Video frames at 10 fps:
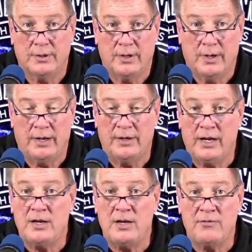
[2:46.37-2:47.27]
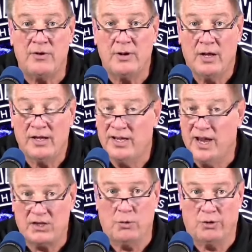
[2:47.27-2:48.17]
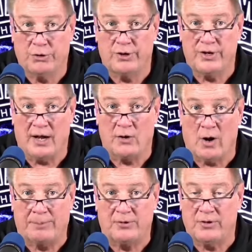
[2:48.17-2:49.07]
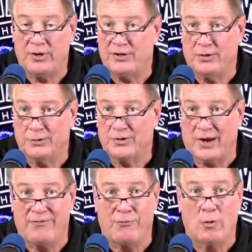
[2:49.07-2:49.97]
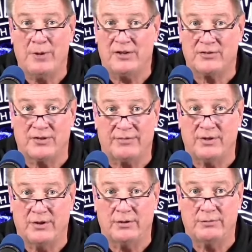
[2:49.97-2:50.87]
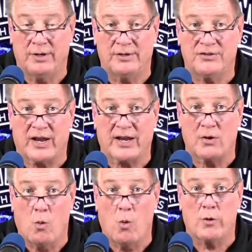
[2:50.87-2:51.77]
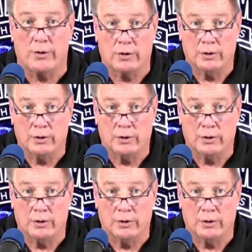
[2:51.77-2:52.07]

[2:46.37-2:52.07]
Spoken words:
And they didn't even get to a third down opportunity until there was like 4 minutes left in the second quarter.